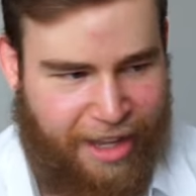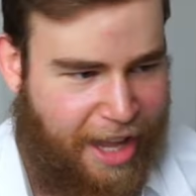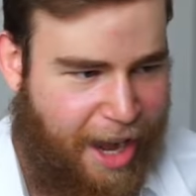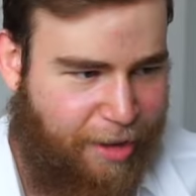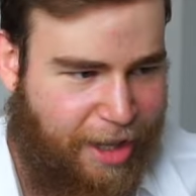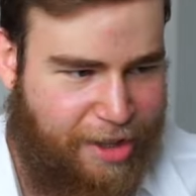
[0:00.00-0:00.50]
And
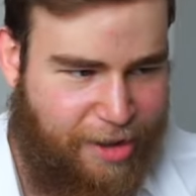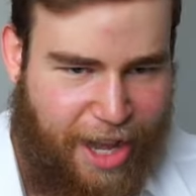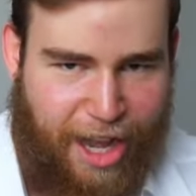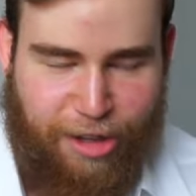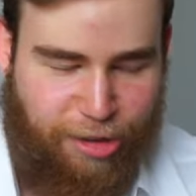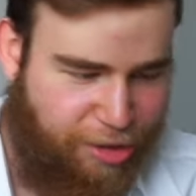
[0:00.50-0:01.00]
now like you
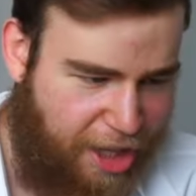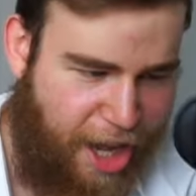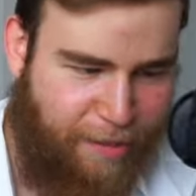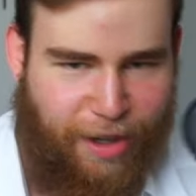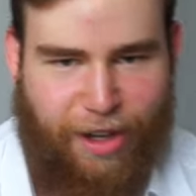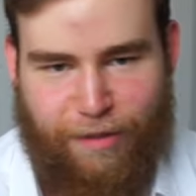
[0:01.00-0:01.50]
can't use
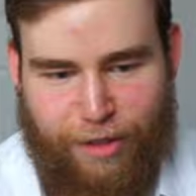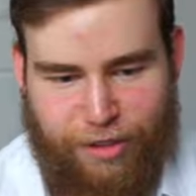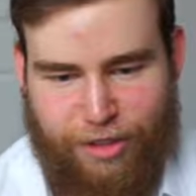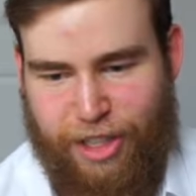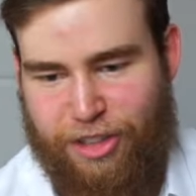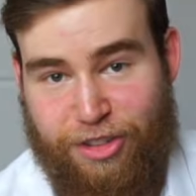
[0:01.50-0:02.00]
camera
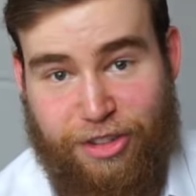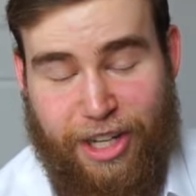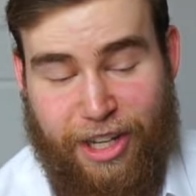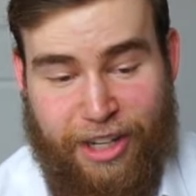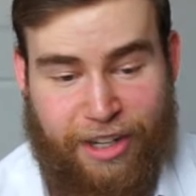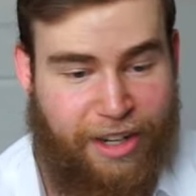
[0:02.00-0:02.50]
covers because
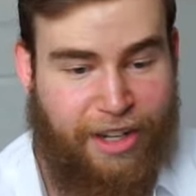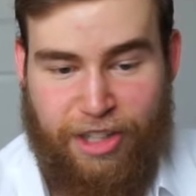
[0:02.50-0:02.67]
Satan.